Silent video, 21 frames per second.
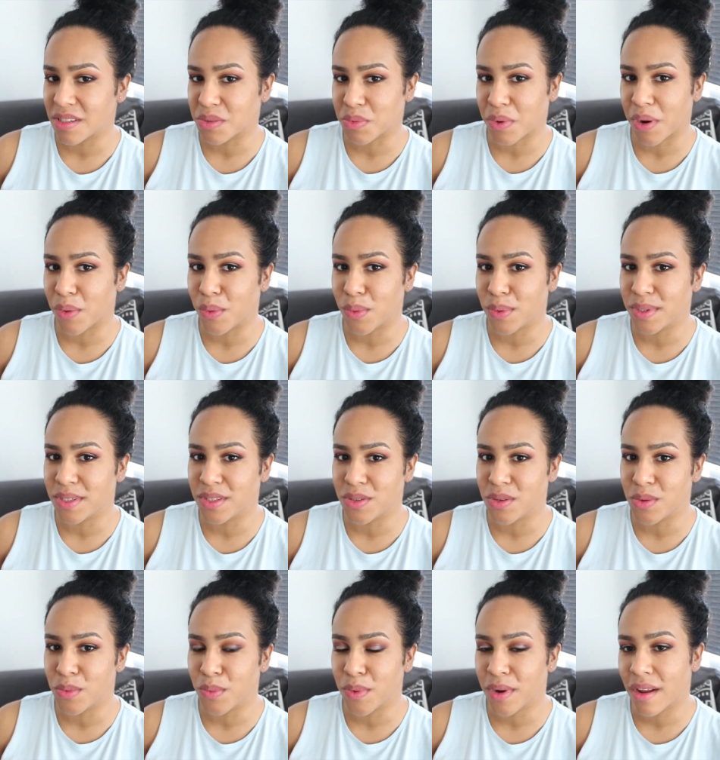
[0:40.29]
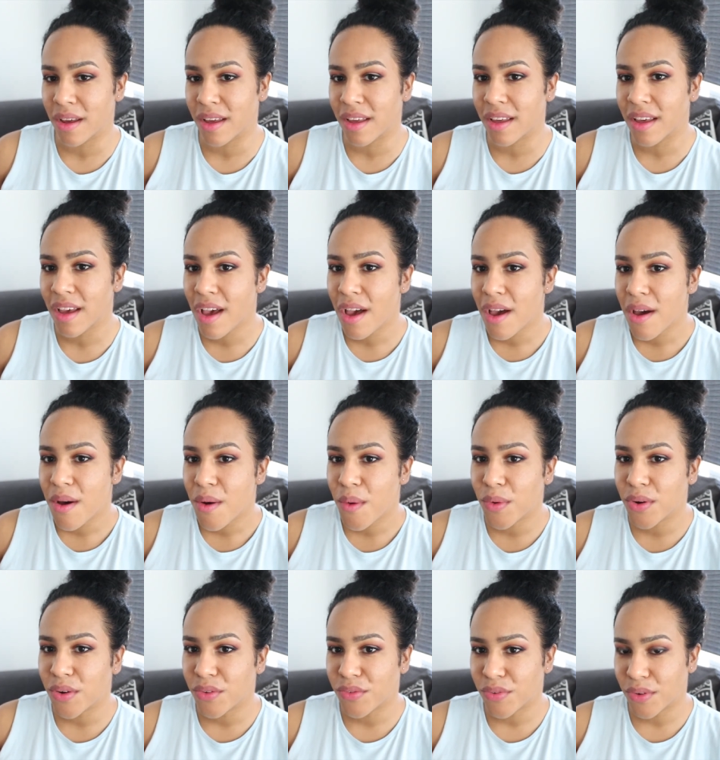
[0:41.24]
That's what I always do when I
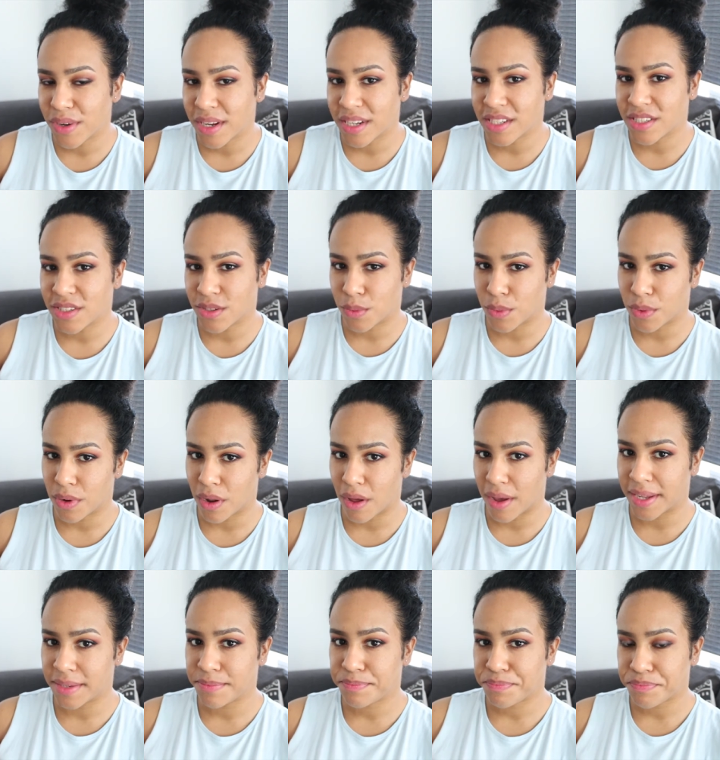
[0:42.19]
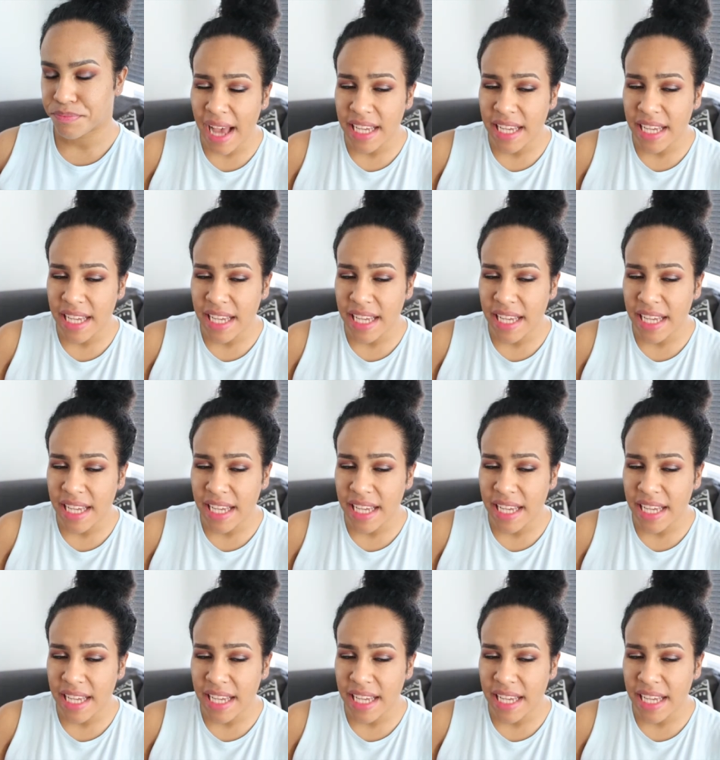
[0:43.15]
order foundation online.